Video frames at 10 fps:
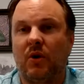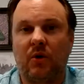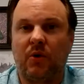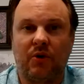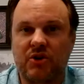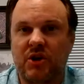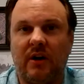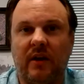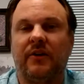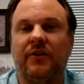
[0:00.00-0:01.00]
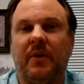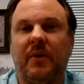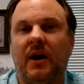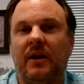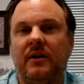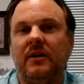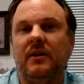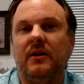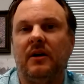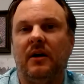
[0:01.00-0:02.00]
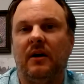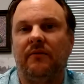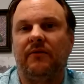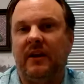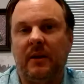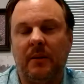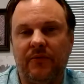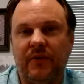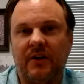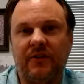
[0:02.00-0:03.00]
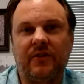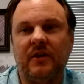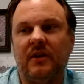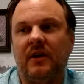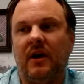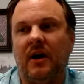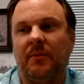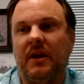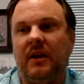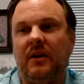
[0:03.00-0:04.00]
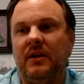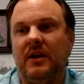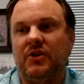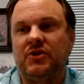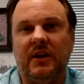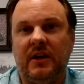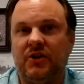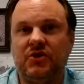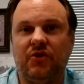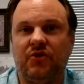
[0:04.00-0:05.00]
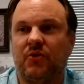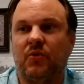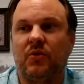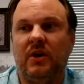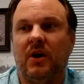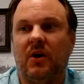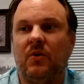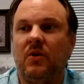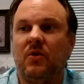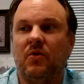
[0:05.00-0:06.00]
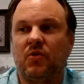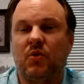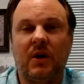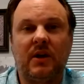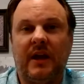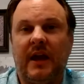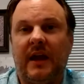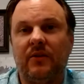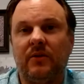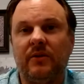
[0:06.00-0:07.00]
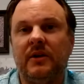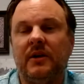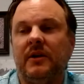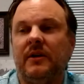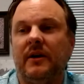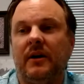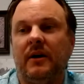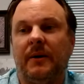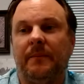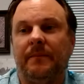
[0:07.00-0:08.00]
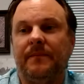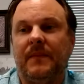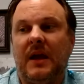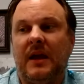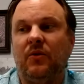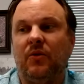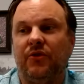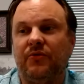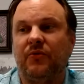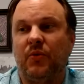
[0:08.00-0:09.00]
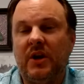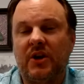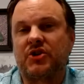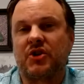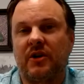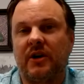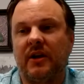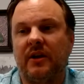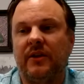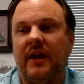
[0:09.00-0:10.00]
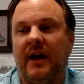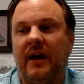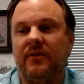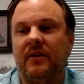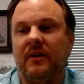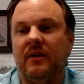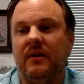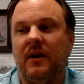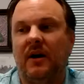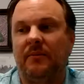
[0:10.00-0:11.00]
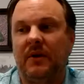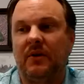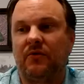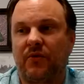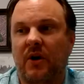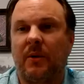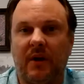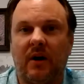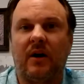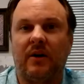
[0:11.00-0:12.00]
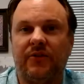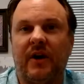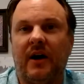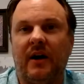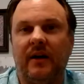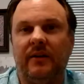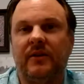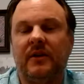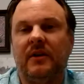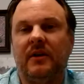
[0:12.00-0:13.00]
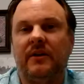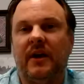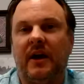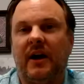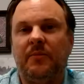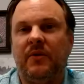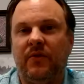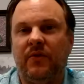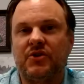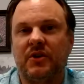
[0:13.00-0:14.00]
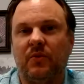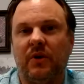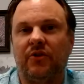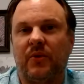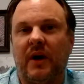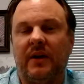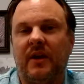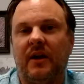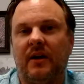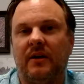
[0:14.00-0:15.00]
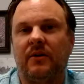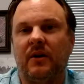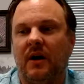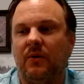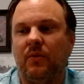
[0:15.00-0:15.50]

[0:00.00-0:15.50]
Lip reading: quote unquote Johnny on the spot of getting them fixed, getting any issues quickly handled. And it was reassuring that for a company our size, that IP Infusion was right there,